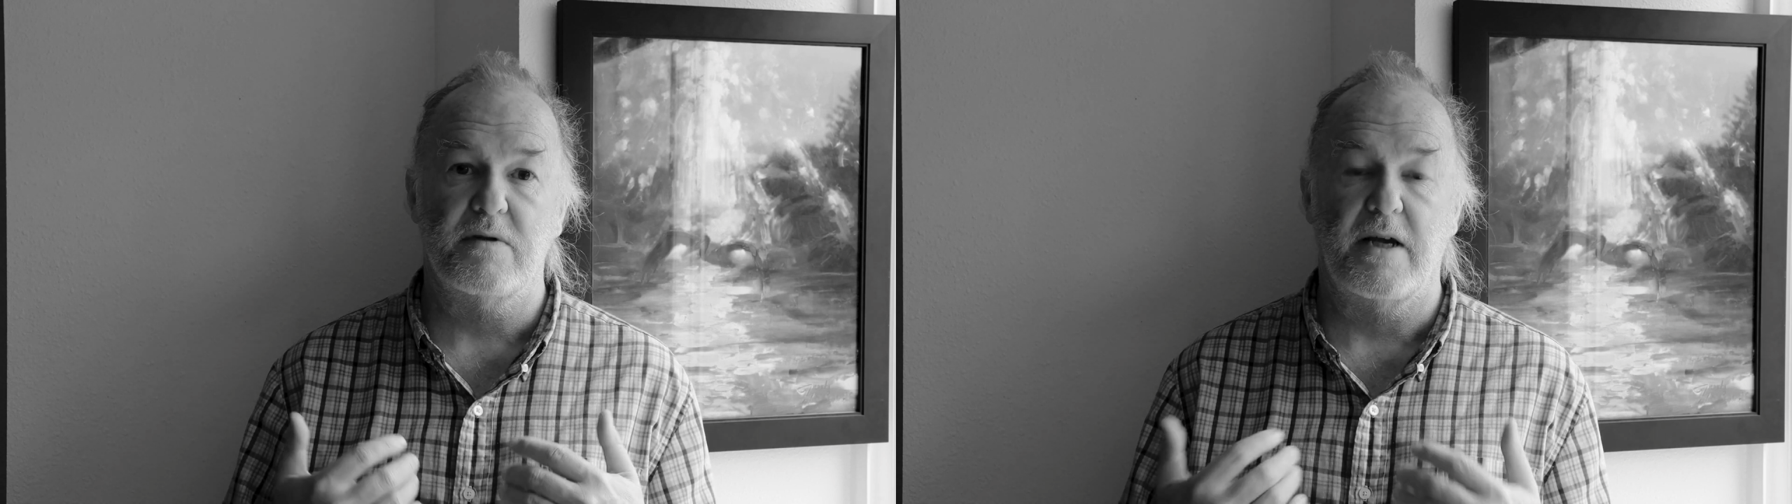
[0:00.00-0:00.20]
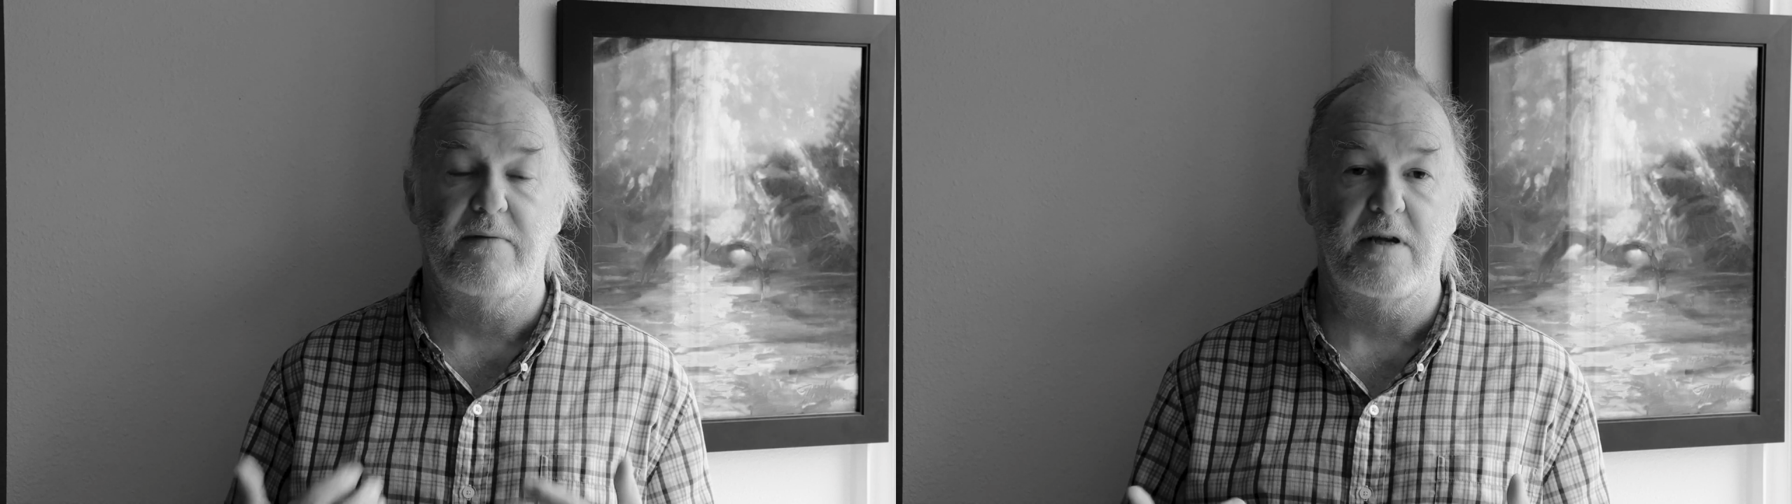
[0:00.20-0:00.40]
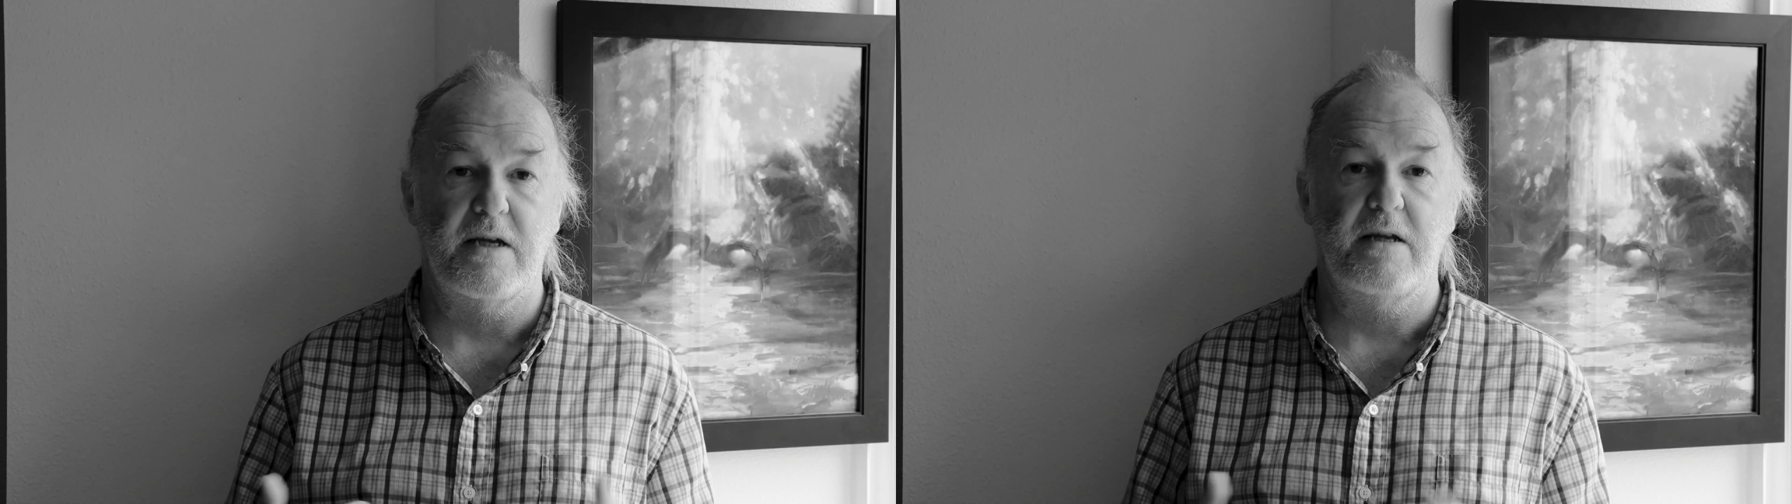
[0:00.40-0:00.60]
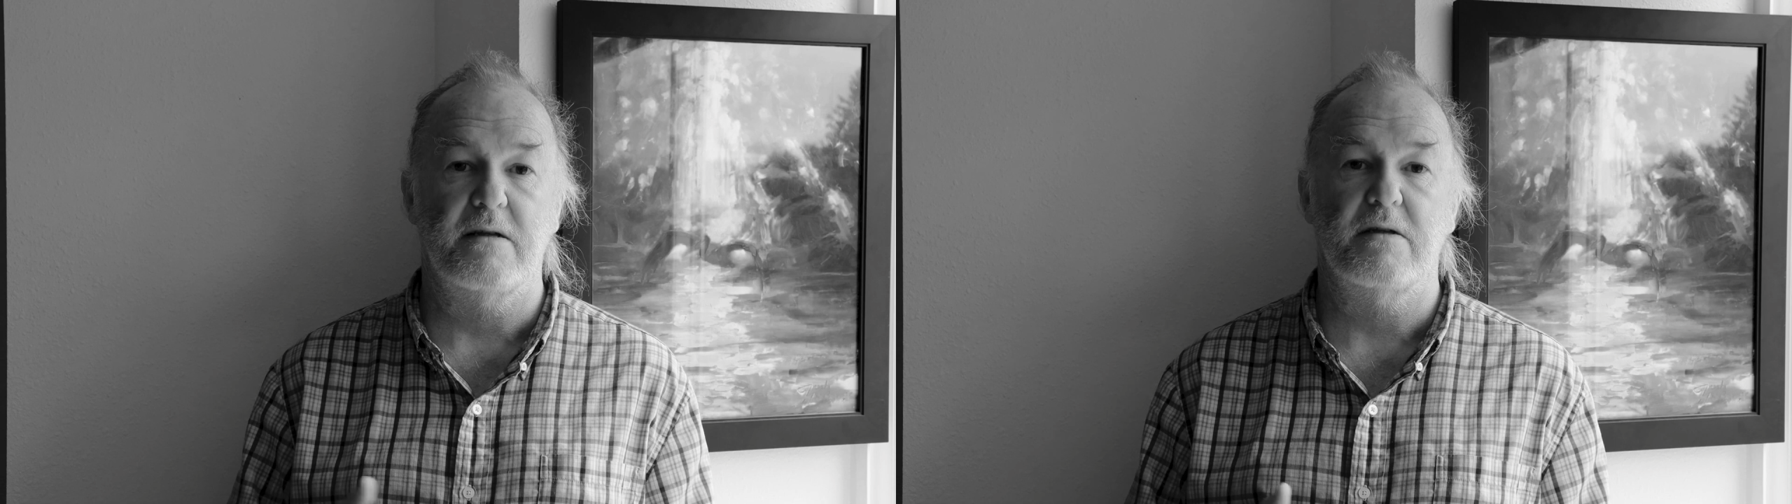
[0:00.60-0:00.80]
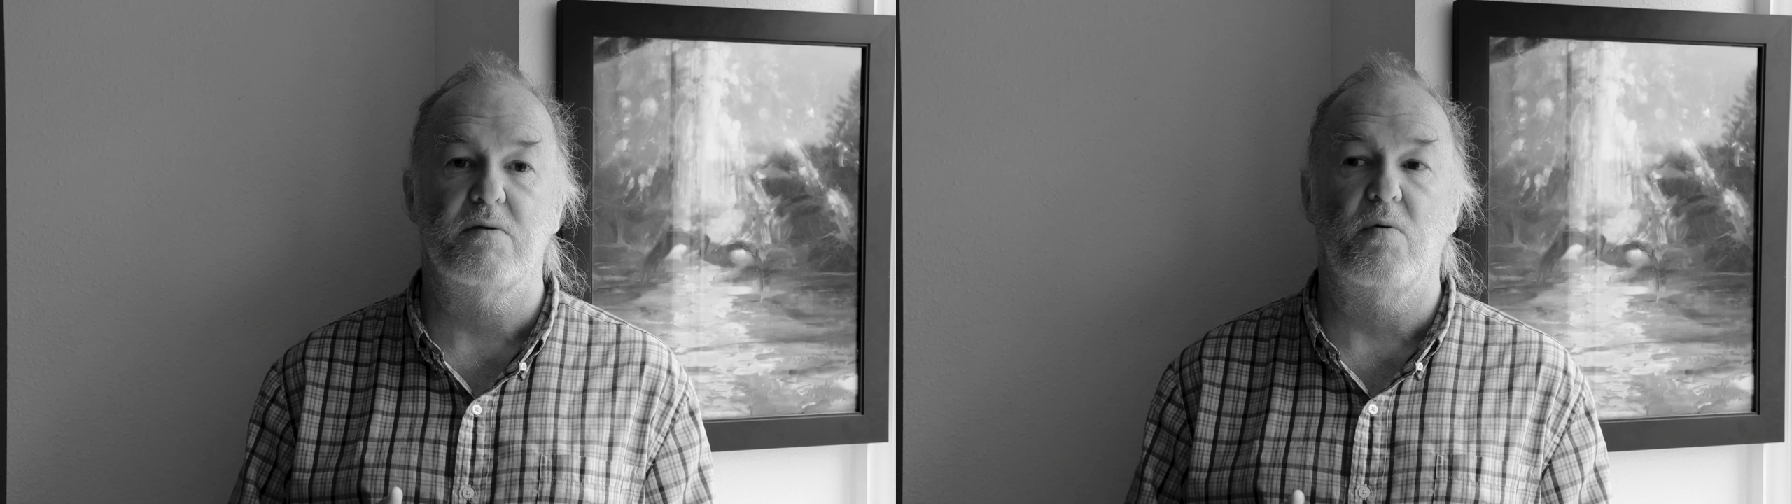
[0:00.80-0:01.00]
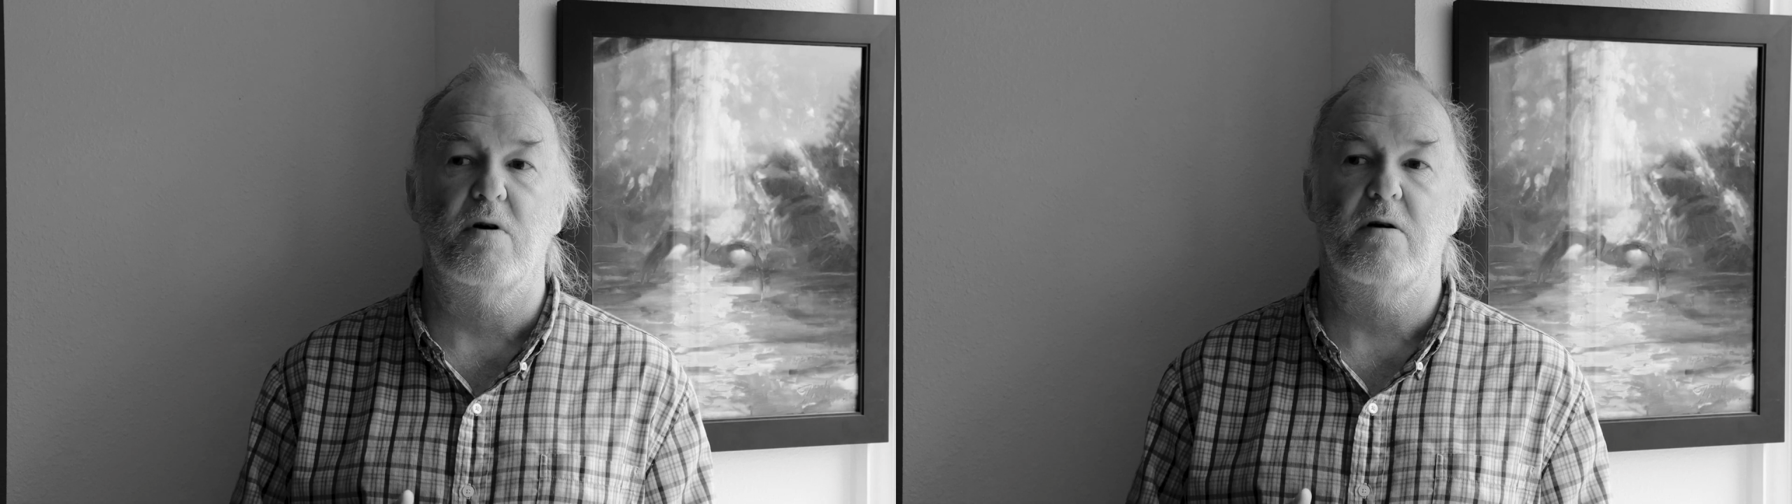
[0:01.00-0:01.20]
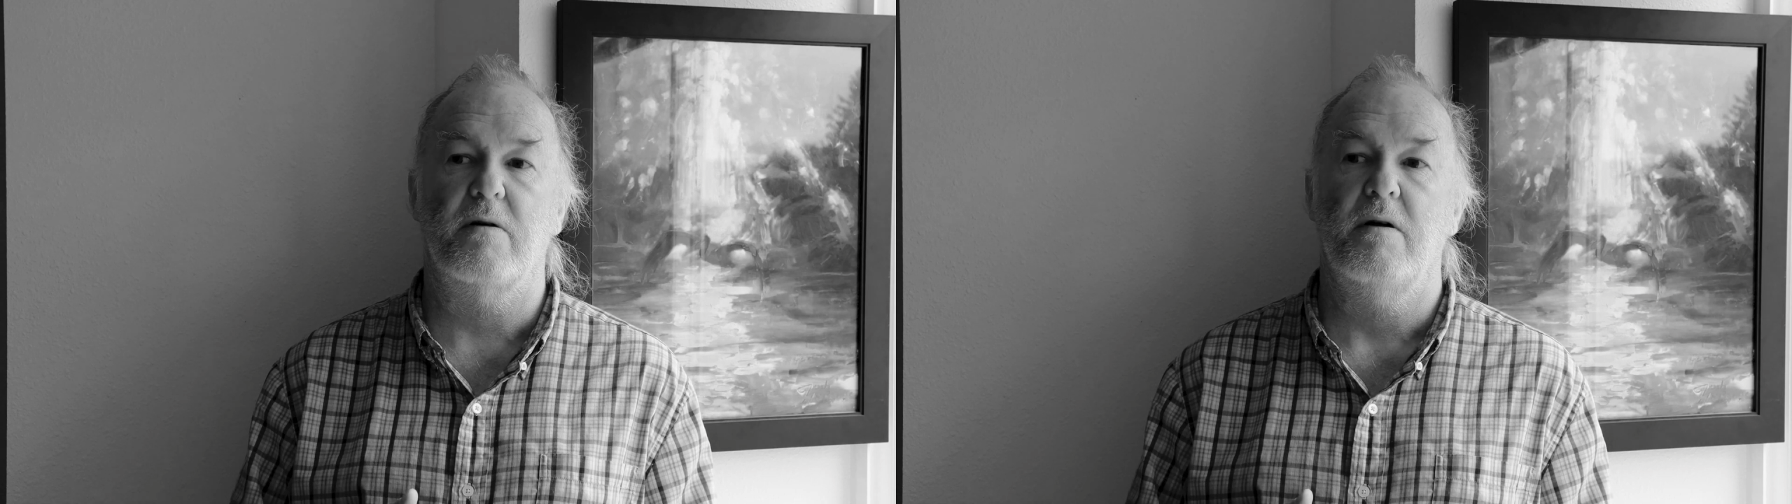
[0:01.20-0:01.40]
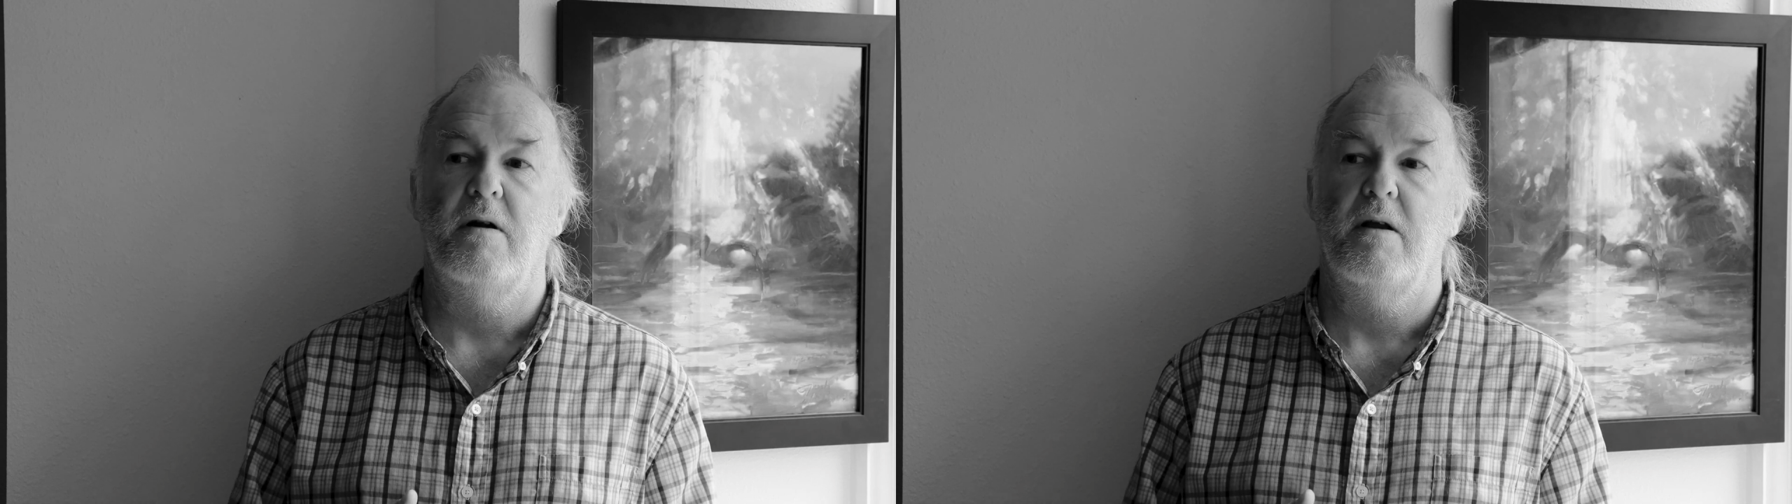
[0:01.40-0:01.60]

to have an eating disorder.